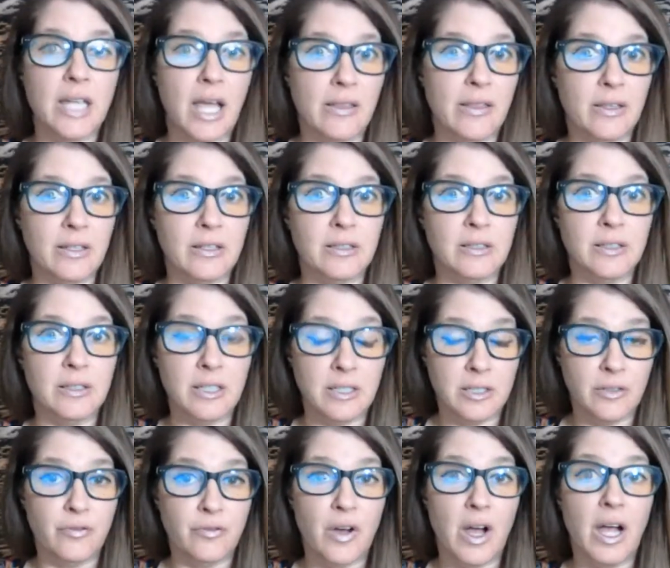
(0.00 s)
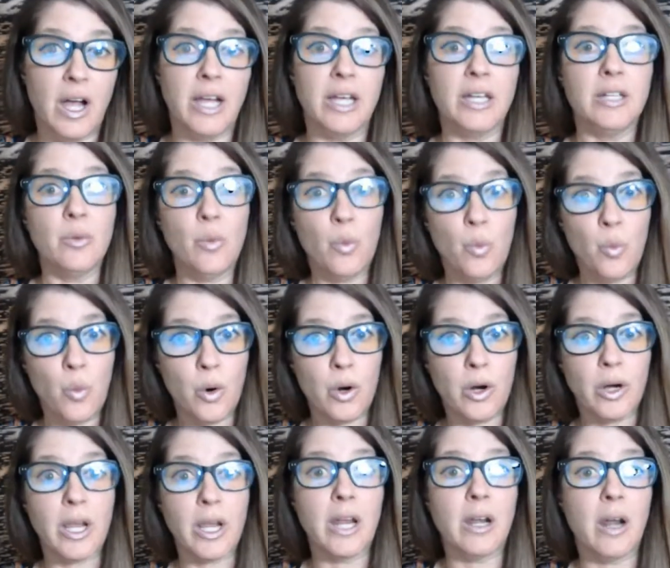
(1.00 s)
and the defined
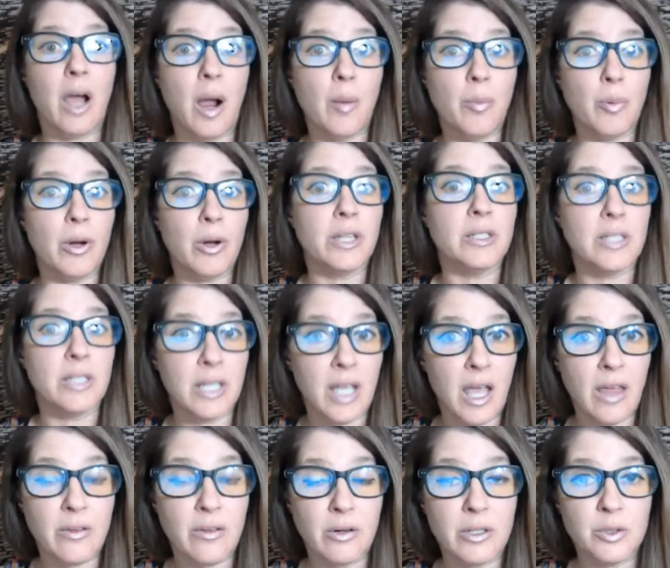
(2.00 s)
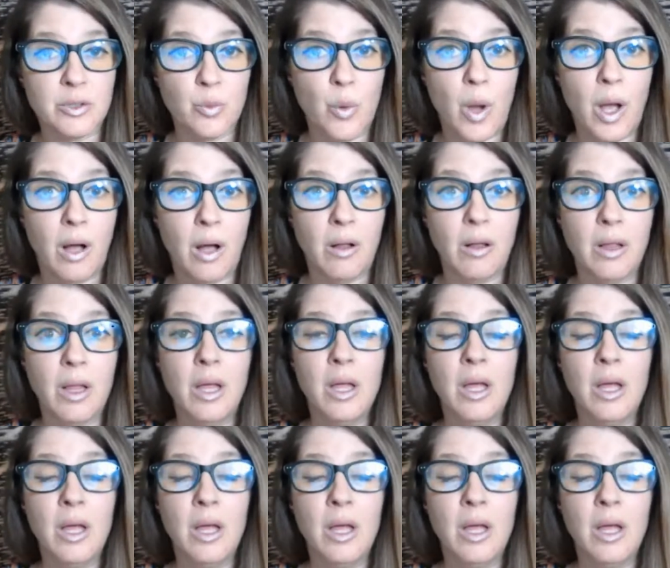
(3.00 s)
work and operate together as well.